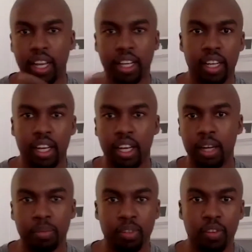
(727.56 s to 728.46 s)
a
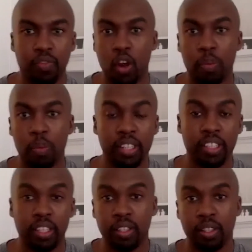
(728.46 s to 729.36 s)
um, deferment
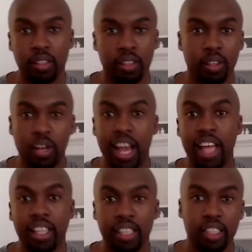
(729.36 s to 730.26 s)
to
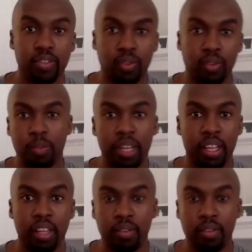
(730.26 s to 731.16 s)
localities for a
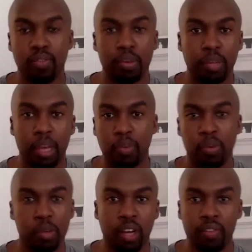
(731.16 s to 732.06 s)
minute from coming
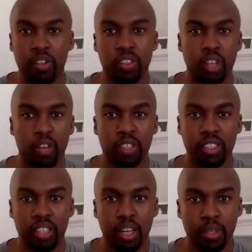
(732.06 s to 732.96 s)
from your governor's
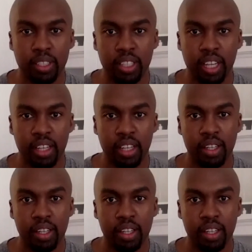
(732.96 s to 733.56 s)
office like what is that